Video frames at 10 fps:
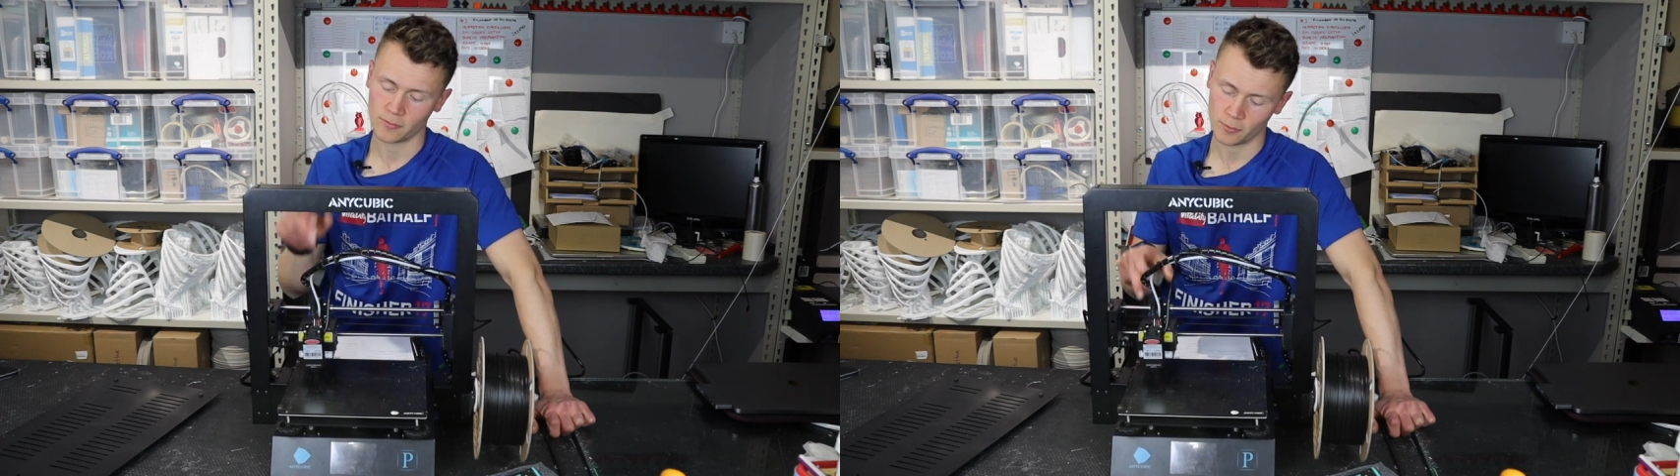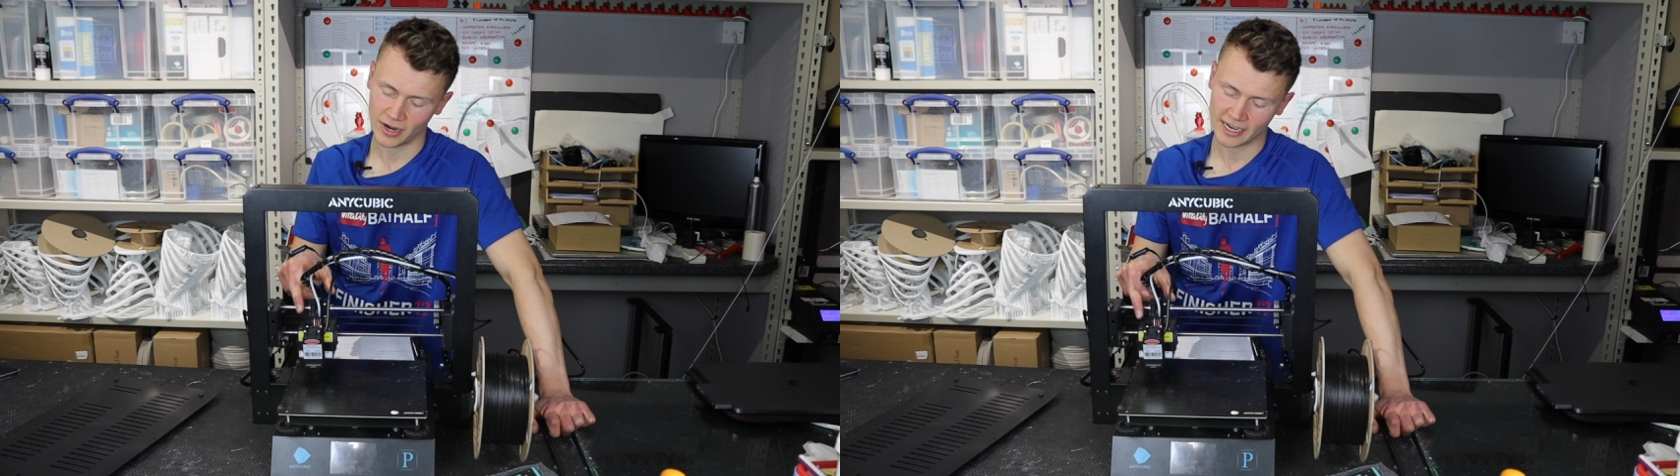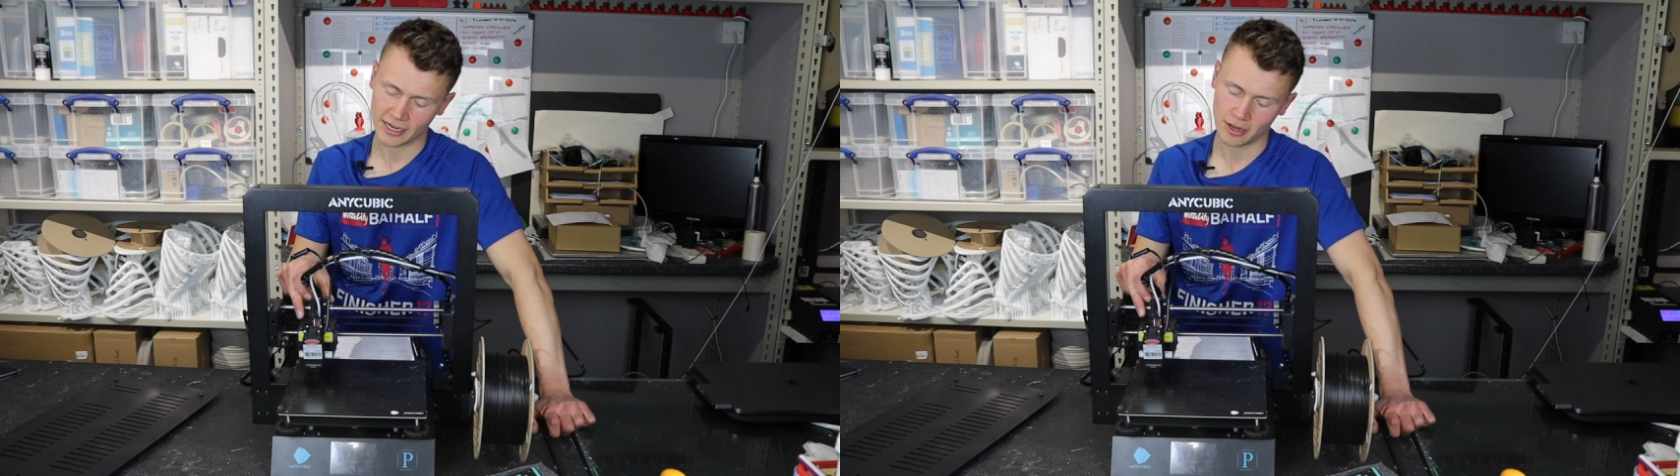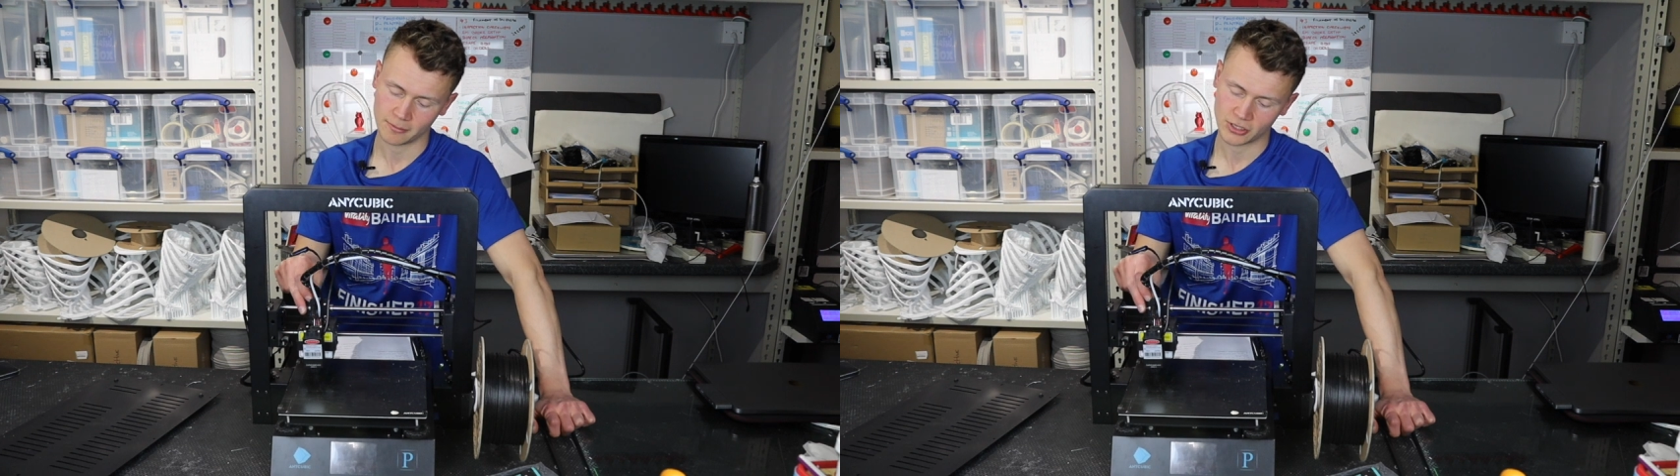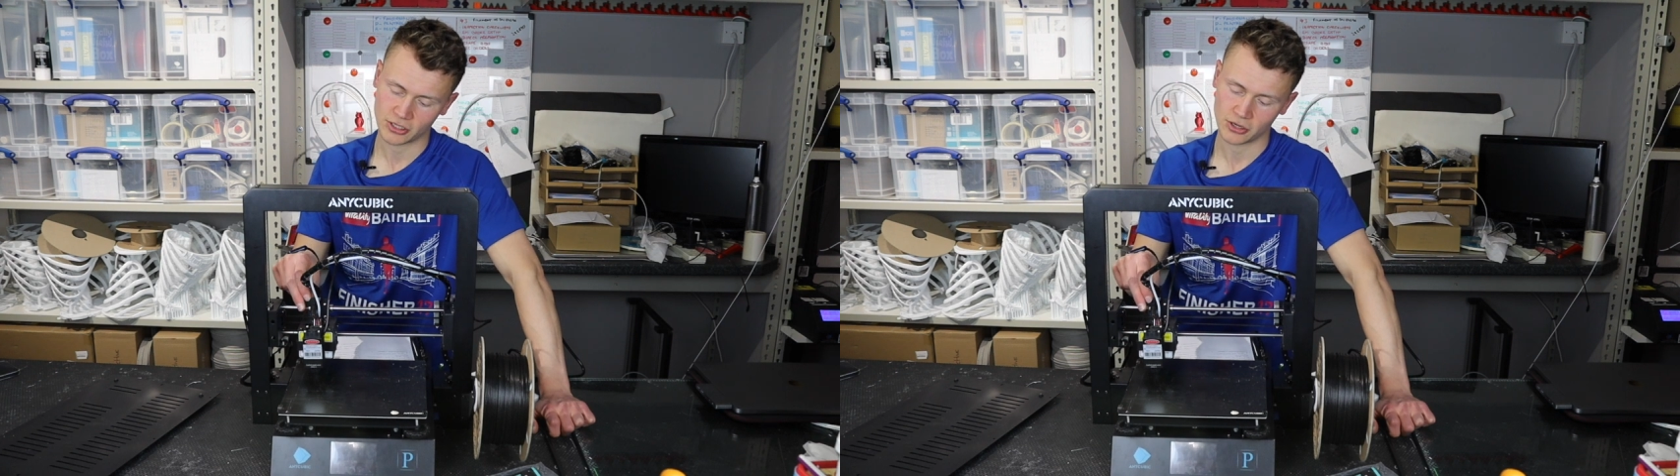when it
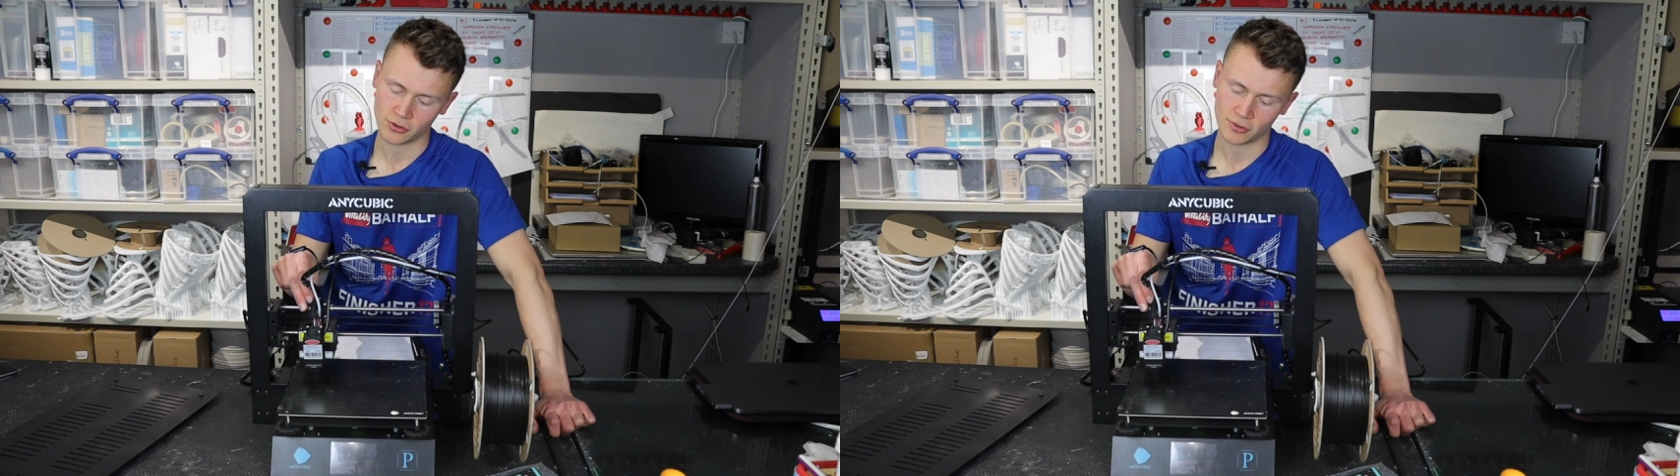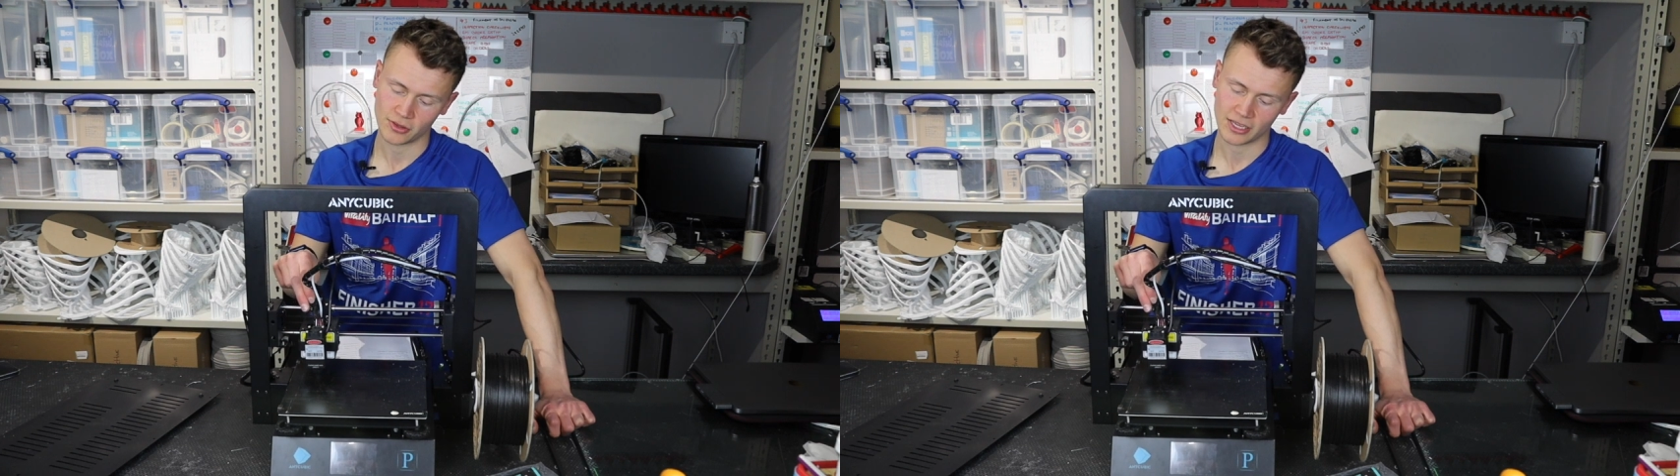comes to